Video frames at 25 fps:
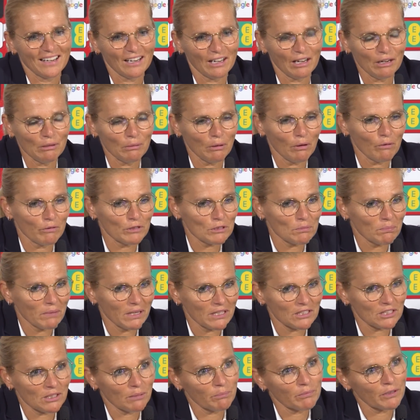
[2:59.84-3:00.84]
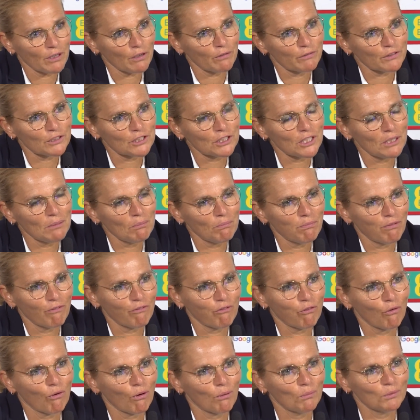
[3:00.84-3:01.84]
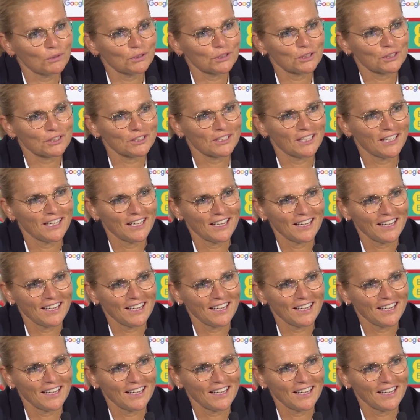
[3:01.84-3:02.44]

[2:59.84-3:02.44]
I always make something of a team performance.